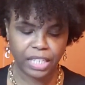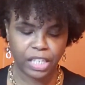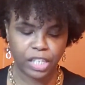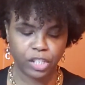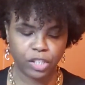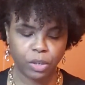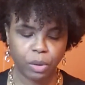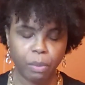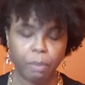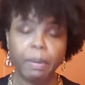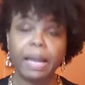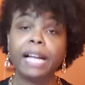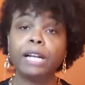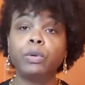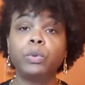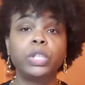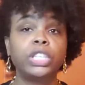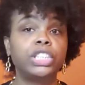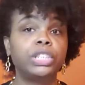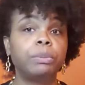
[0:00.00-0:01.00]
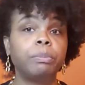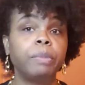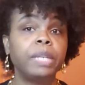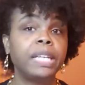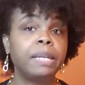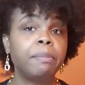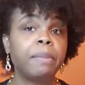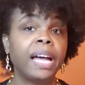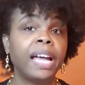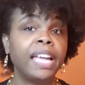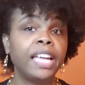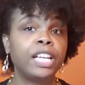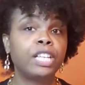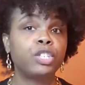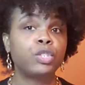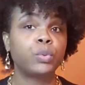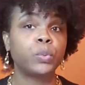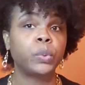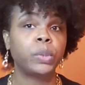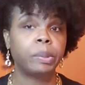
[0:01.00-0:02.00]
so my question, my
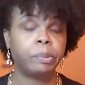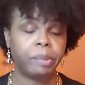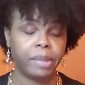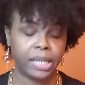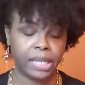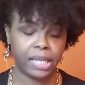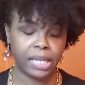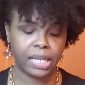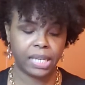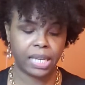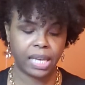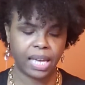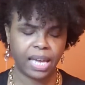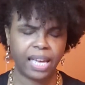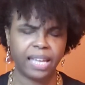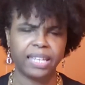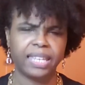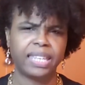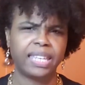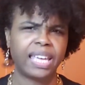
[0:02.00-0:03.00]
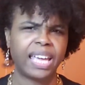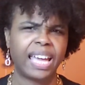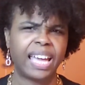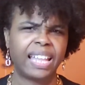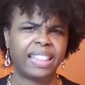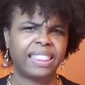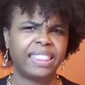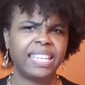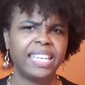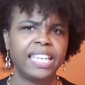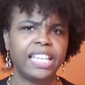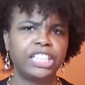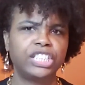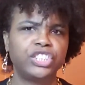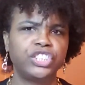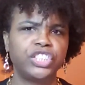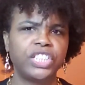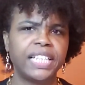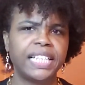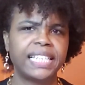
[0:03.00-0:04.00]
answer would be, I think
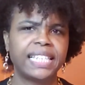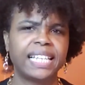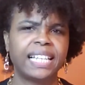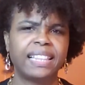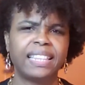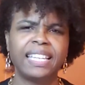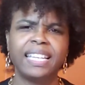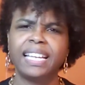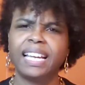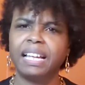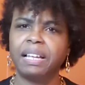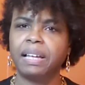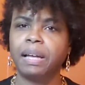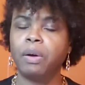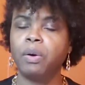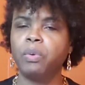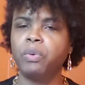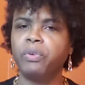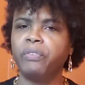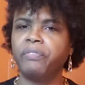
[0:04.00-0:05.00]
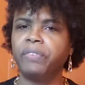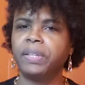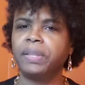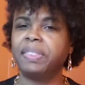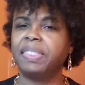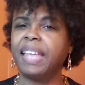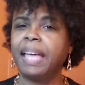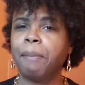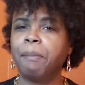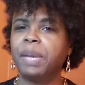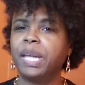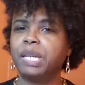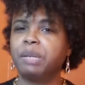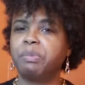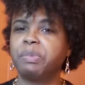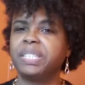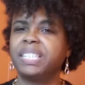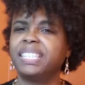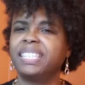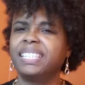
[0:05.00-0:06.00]
it's yes. I don't know if I made a
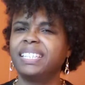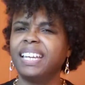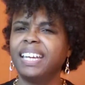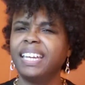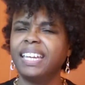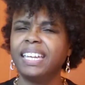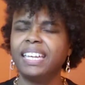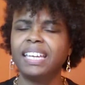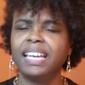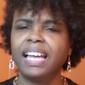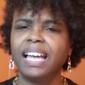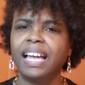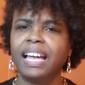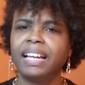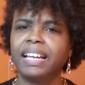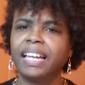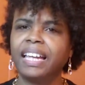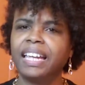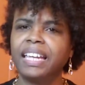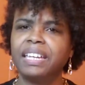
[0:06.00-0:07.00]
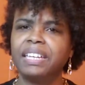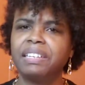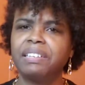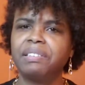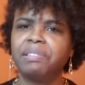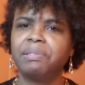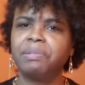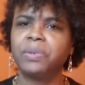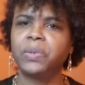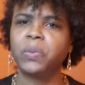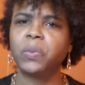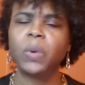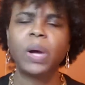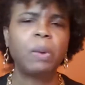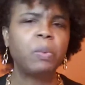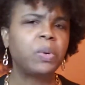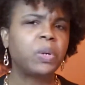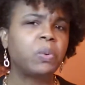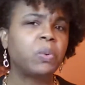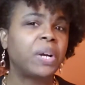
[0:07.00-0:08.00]
mistake. I
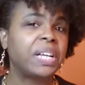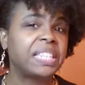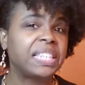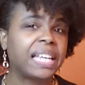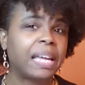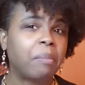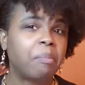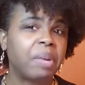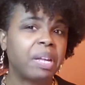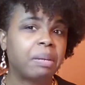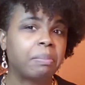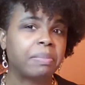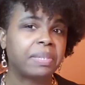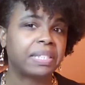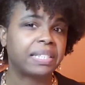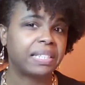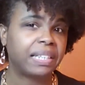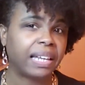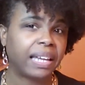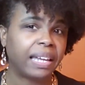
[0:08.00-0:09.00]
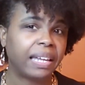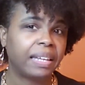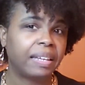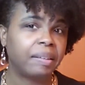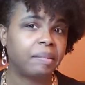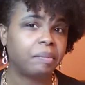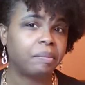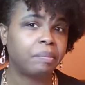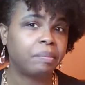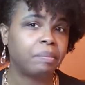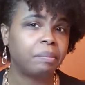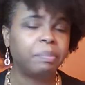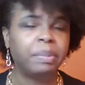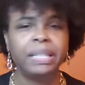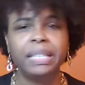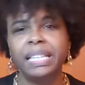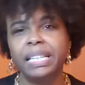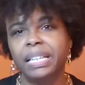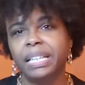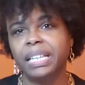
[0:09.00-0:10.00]
wouldn't quite say I made a mistake.
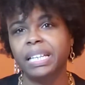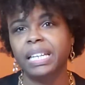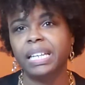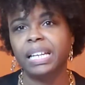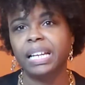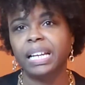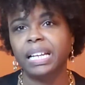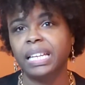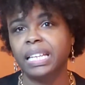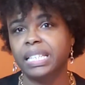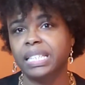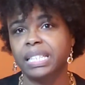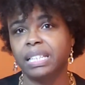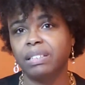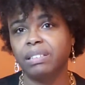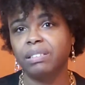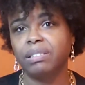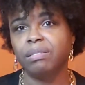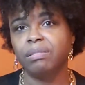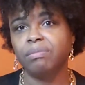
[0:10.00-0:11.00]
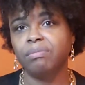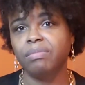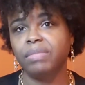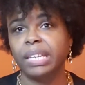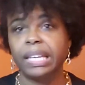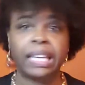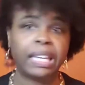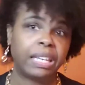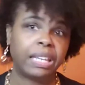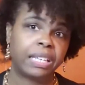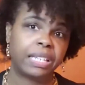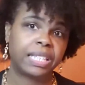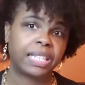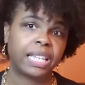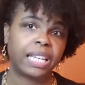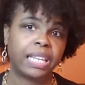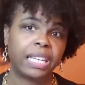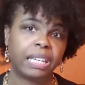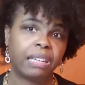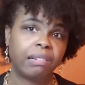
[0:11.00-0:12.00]
But then again, I guess you could
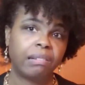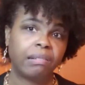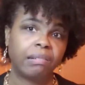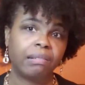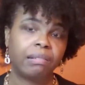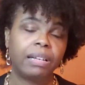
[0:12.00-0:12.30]
say yeah.